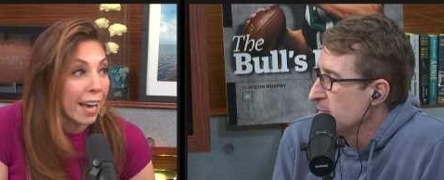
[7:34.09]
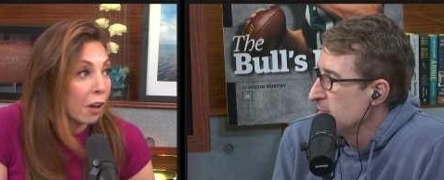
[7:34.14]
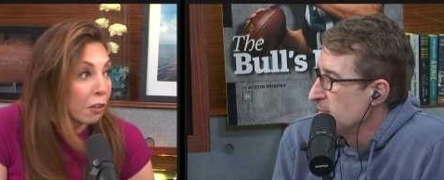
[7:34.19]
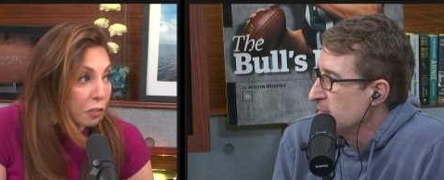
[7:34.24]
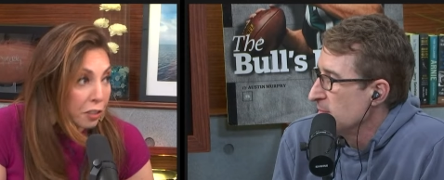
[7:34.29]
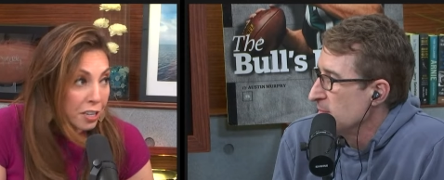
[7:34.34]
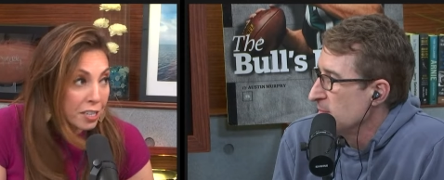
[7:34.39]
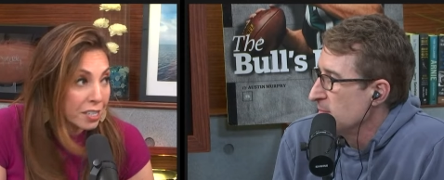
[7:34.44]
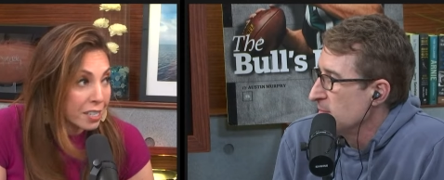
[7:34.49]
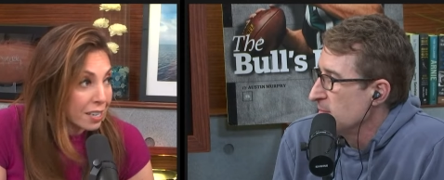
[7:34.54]

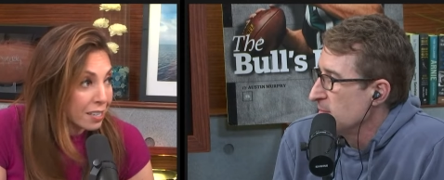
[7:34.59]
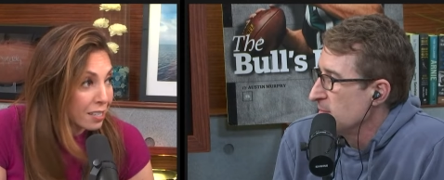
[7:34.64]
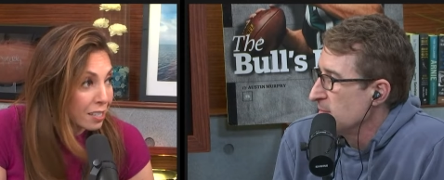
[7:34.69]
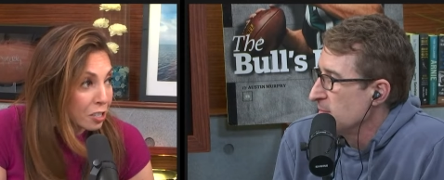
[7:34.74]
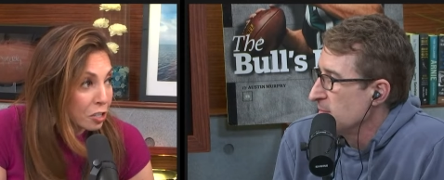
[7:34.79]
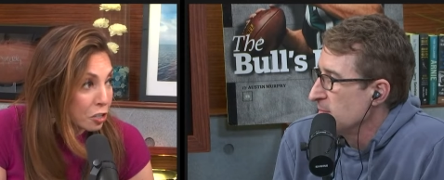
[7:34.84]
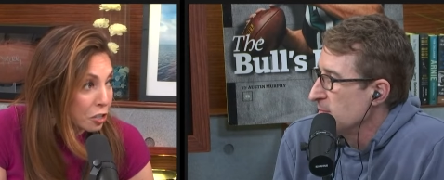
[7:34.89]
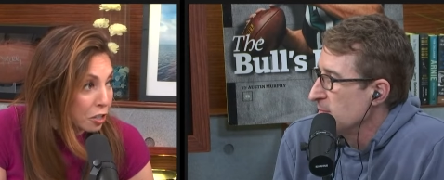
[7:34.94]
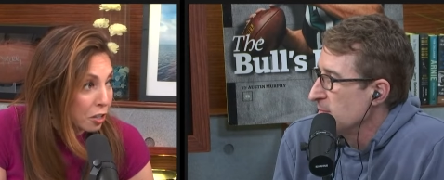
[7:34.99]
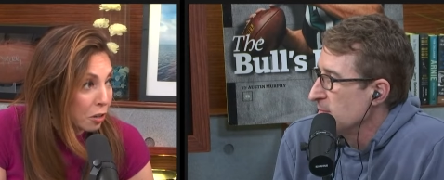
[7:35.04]
Speaker 1: healthy
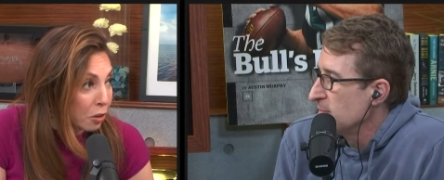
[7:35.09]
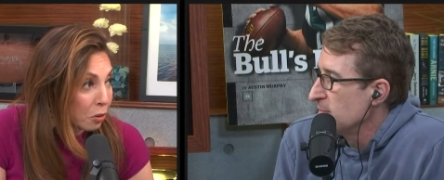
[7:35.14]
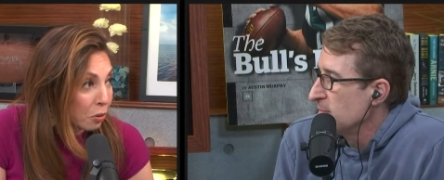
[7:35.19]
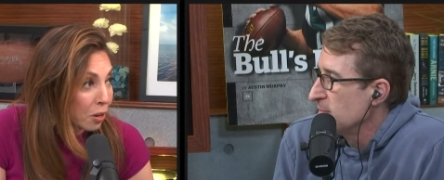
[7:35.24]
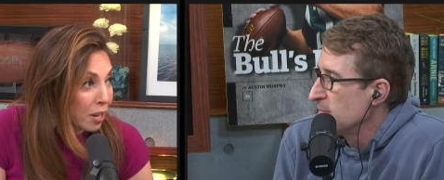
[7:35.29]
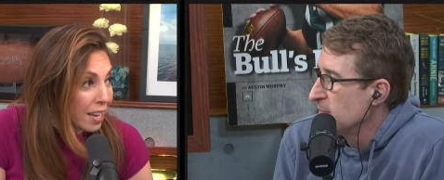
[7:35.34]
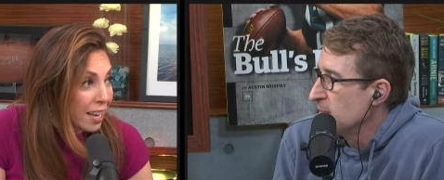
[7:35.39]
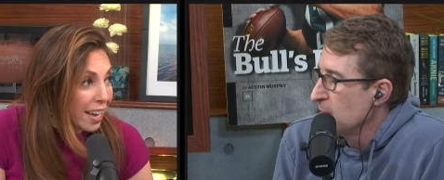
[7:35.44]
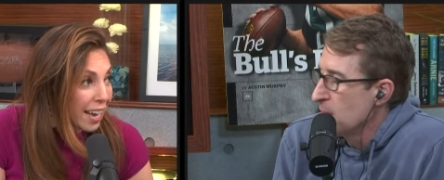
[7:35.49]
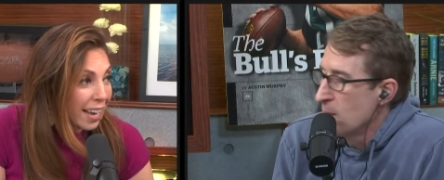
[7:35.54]
seasons, too.
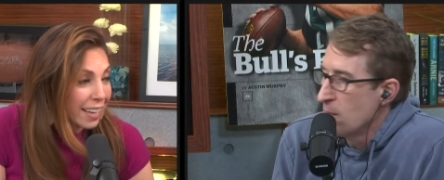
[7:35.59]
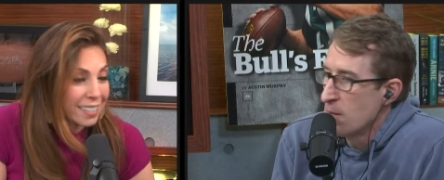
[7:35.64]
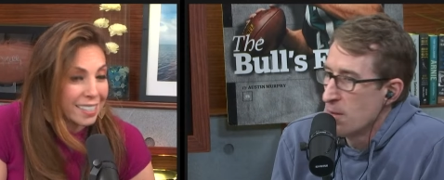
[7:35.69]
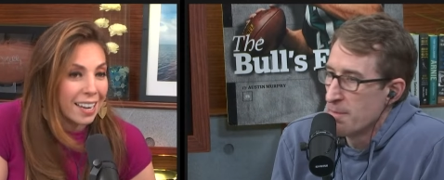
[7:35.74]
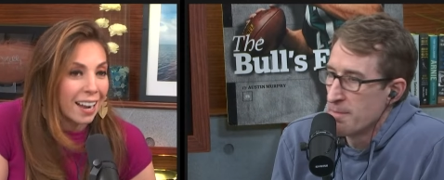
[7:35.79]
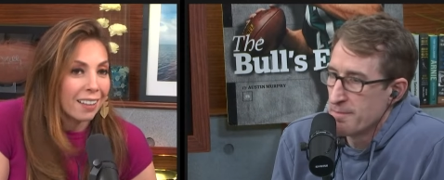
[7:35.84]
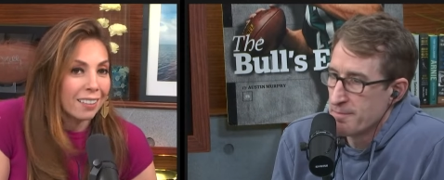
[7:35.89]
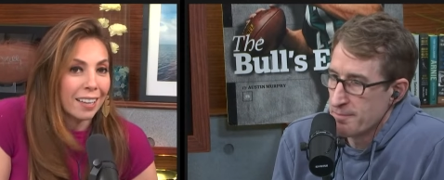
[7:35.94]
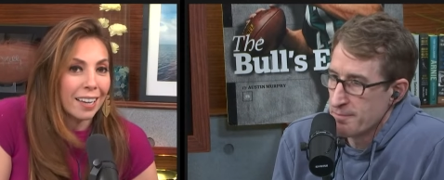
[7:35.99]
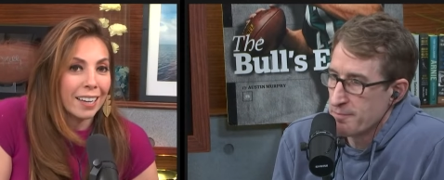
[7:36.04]
It's
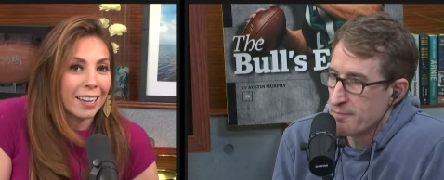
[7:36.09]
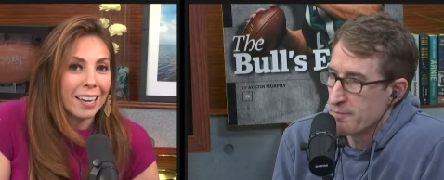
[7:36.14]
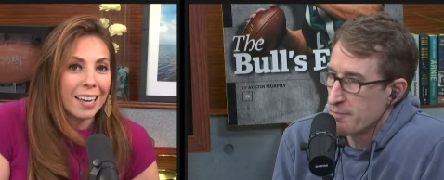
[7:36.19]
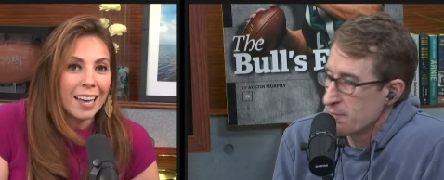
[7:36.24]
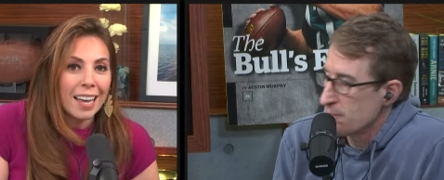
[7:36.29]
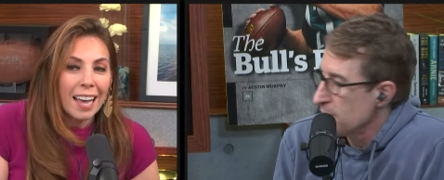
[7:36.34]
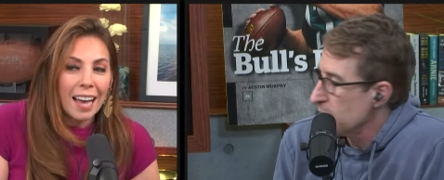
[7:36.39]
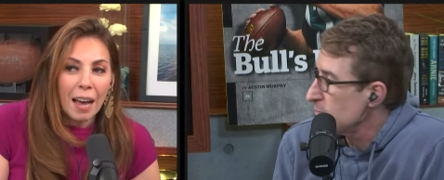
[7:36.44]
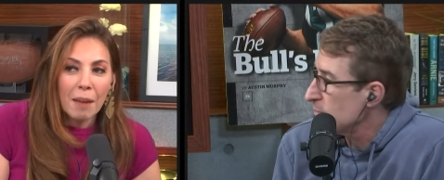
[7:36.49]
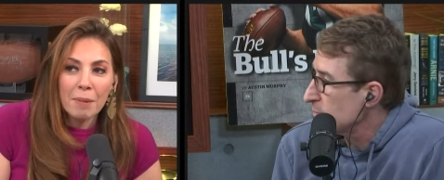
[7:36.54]
not like...
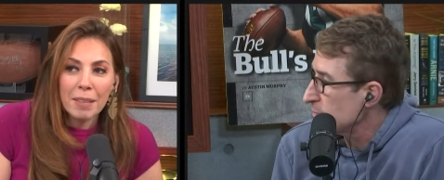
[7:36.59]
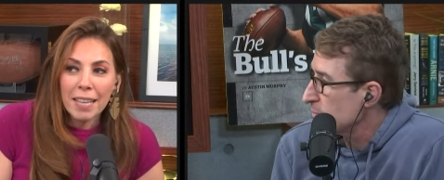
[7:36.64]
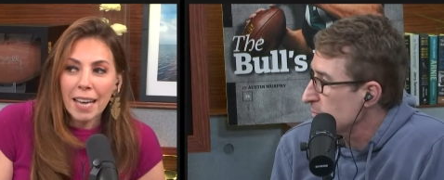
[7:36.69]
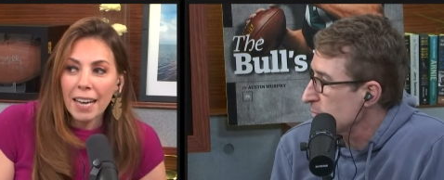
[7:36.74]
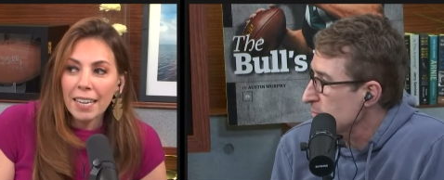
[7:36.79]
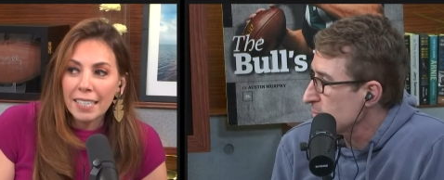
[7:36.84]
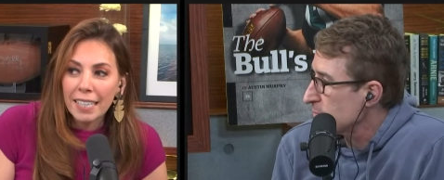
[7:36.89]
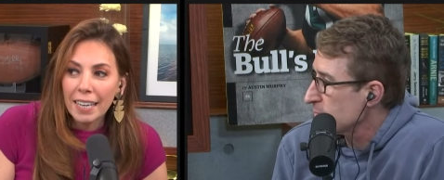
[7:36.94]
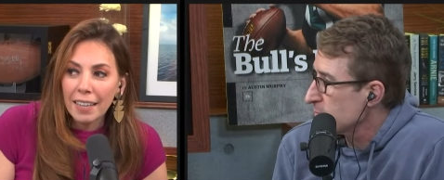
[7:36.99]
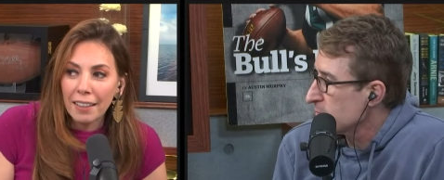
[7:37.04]
I mean, the
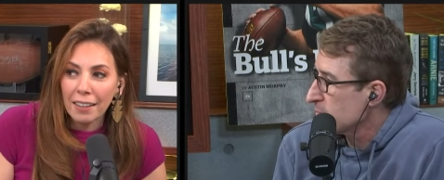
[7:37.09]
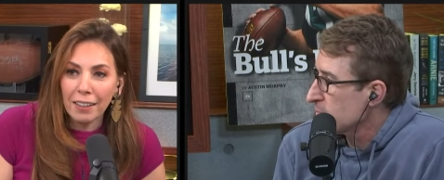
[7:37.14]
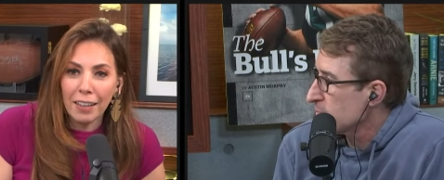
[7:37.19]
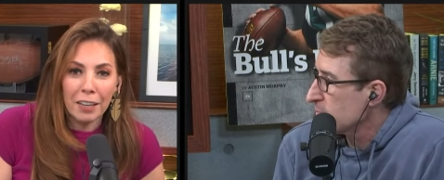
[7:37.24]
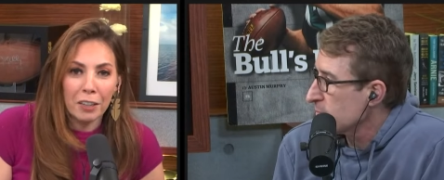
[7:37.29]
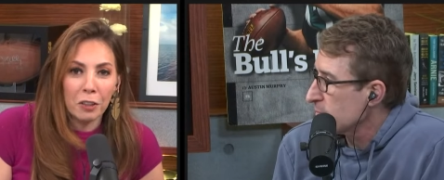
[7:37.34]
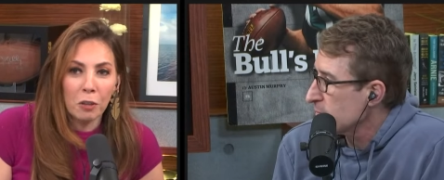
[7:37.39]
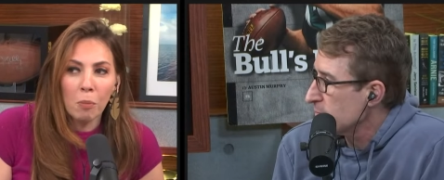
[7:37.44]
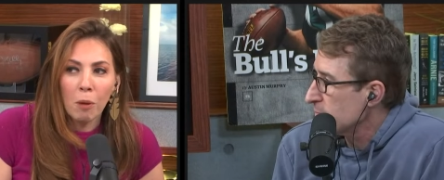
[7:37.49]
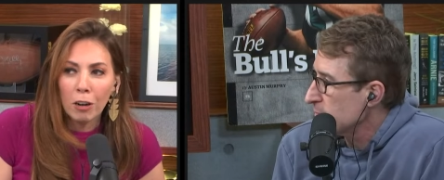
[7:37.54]
idea that,
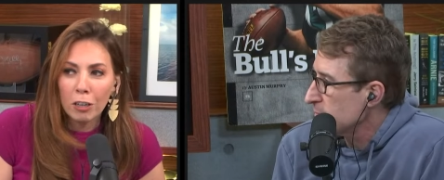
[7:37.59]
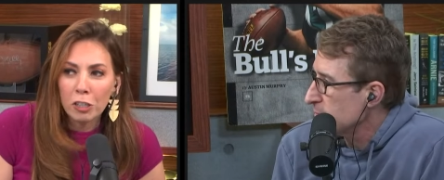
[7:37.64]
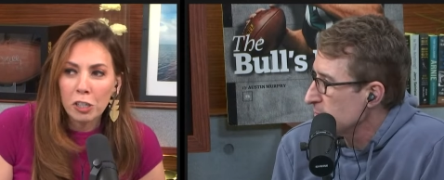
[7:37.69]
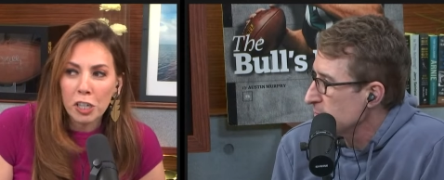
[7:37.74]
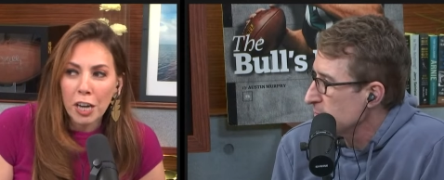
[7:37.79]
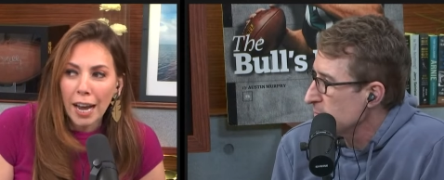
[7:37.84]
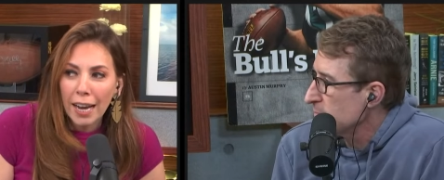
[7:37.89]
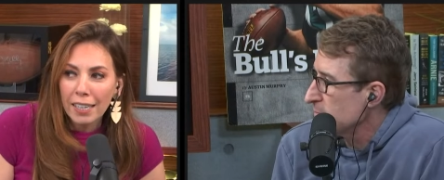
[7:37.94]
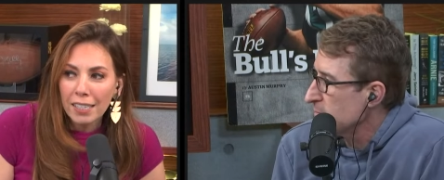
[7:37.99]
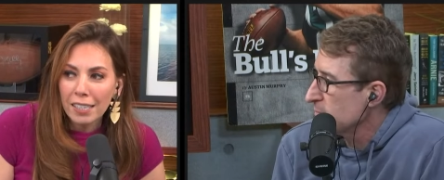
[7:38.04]
like, Lamar
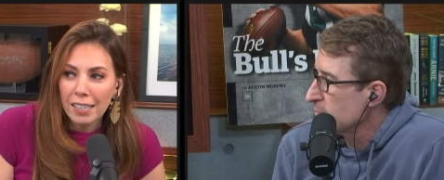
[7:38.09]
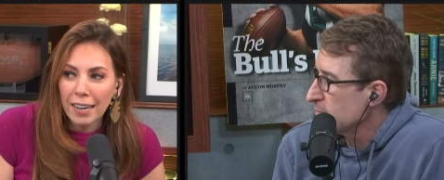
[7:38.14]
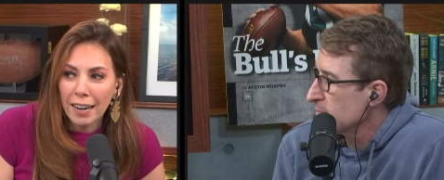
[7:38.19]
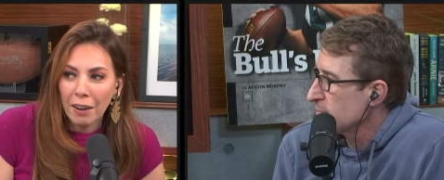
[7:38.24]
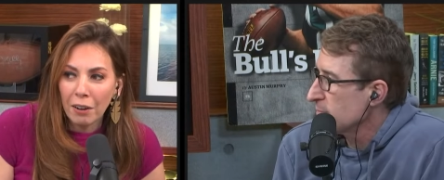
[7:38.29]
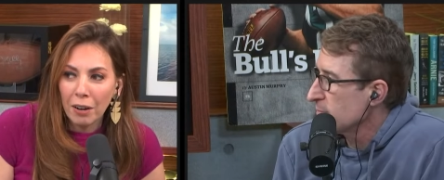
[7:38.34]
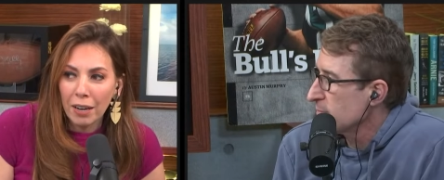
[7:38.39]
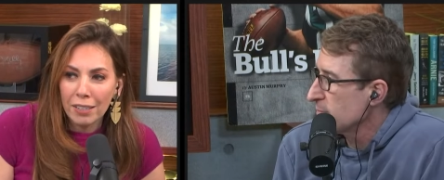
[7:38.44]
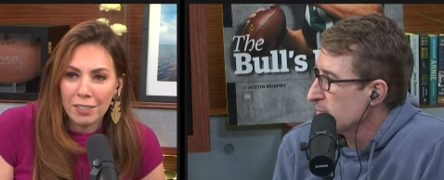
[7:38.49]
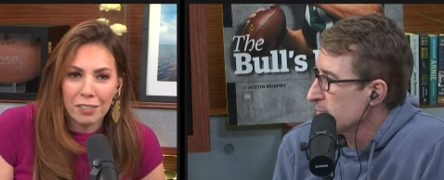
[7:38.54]
Jackson
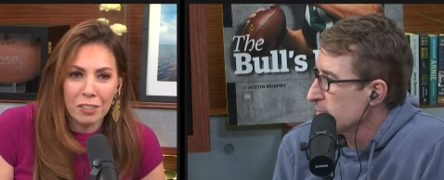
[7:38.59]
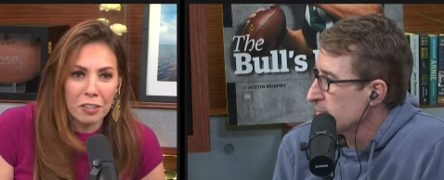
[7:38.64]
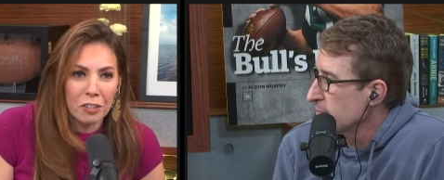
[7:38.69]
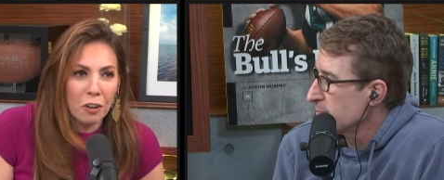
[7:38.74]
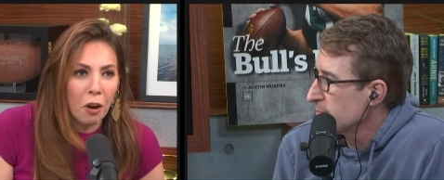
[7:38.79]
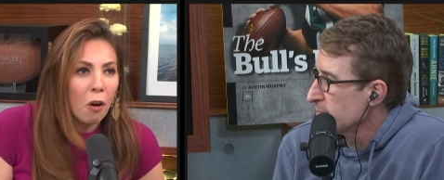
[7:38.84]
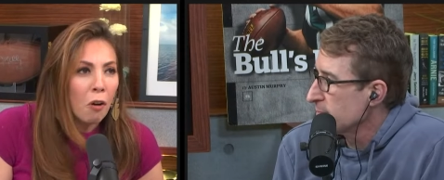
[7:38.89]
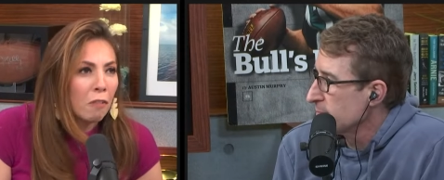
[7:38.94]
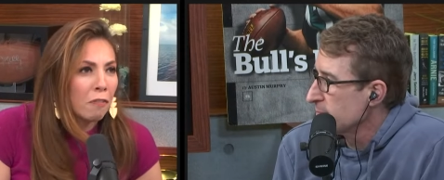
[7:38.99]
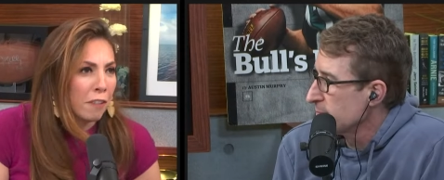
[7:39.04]
now has
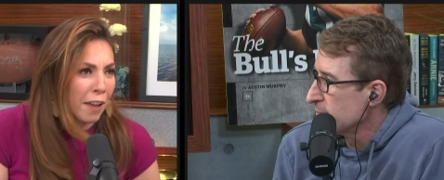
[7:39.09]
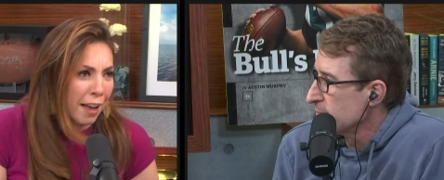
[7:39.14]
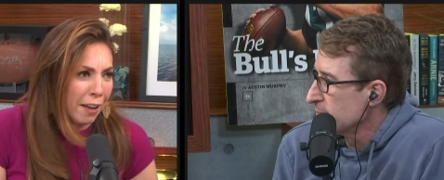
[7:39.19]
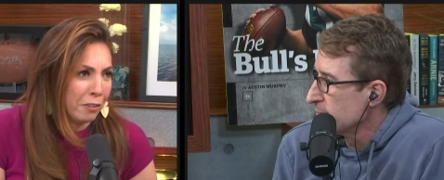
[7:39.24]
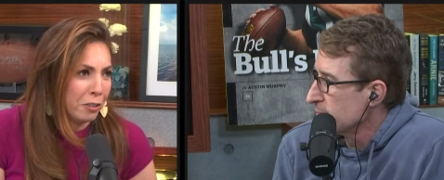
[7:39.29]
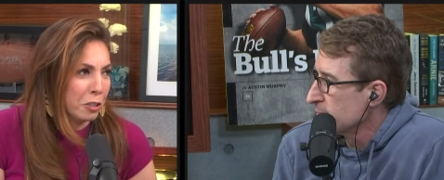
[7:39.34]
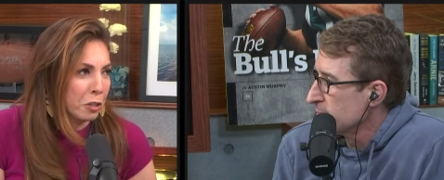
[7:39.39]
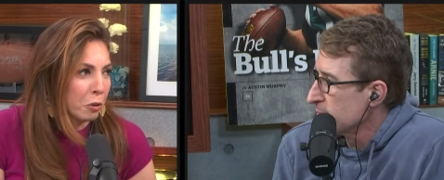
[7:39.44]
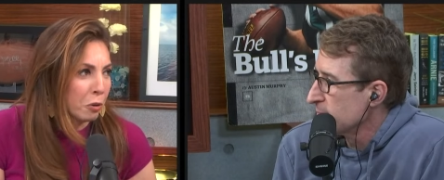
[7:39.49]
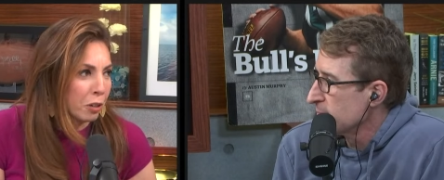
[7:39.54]
no
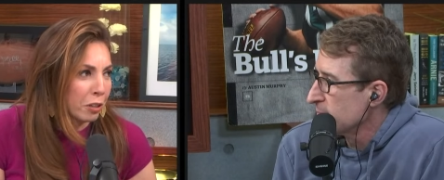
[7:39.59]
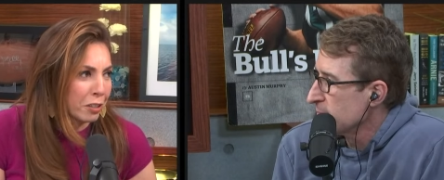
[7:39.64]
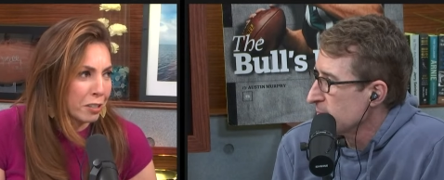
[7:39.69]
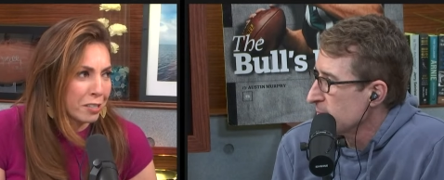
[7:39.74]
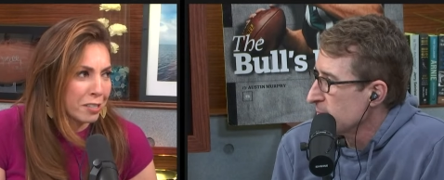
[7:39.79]
value or